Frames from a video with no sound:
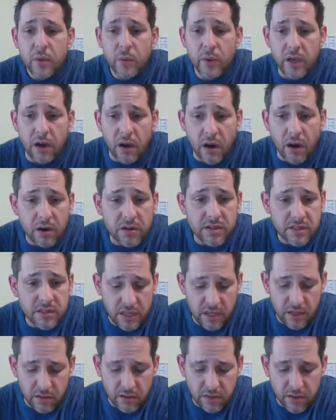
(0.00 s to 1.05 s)

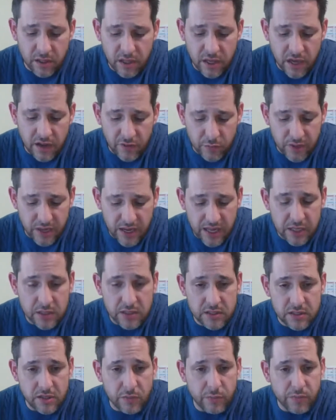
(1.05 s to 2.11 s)
The government
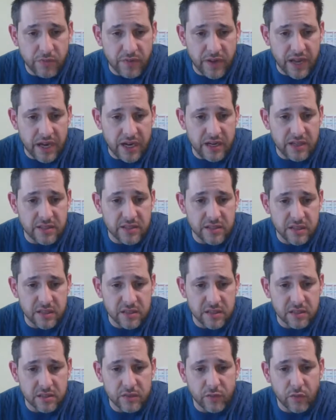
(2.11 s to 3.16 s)
has still provided
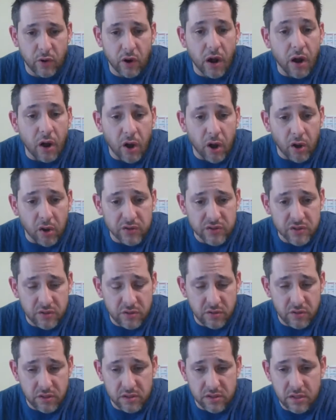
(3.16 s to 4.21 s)
assistance for all
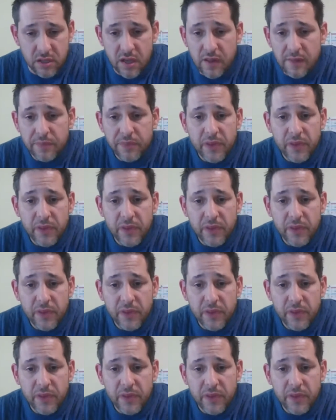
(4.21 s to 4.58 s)
students.